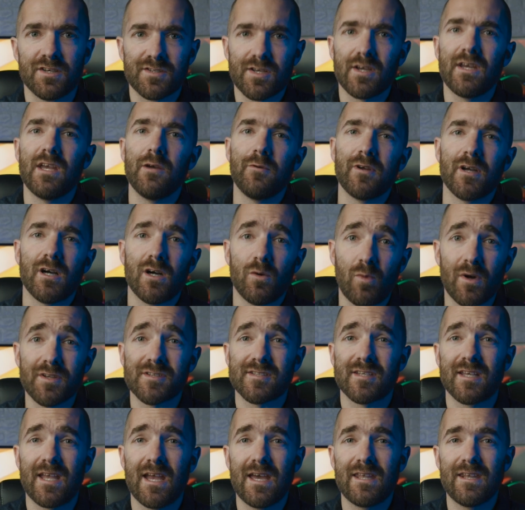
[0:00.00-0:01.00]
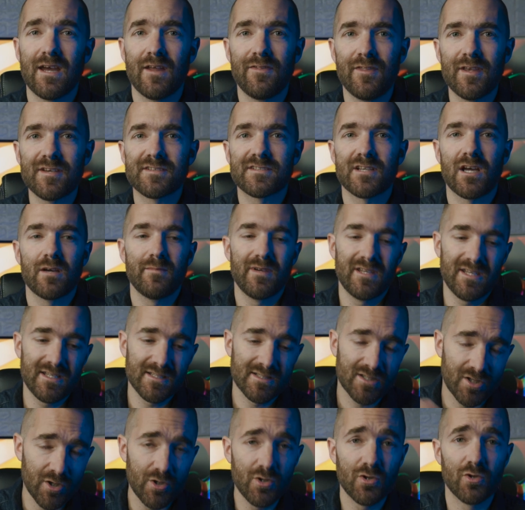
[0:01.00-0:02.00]
so here we are once again, and this time it
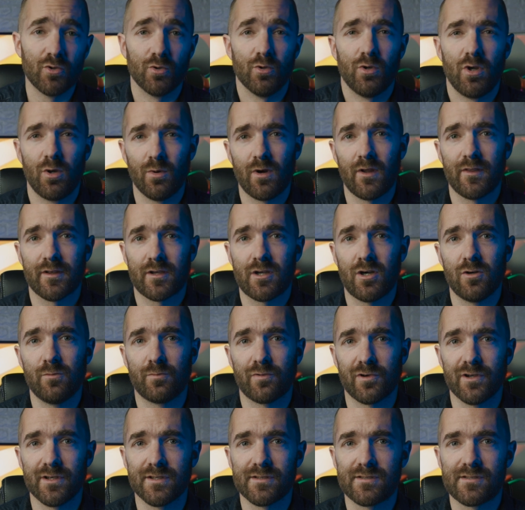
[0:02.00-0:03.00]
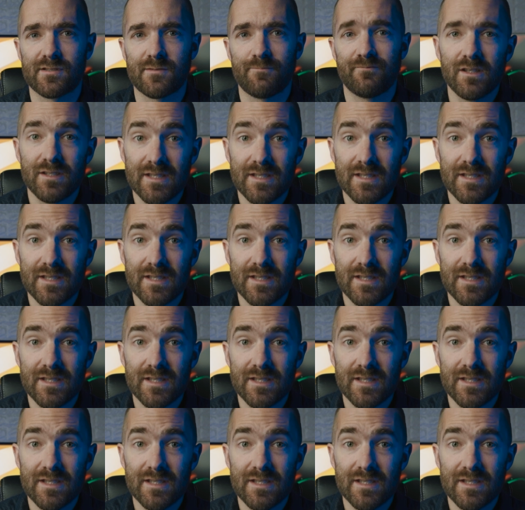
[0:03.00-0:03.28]
is Google who are the culprits.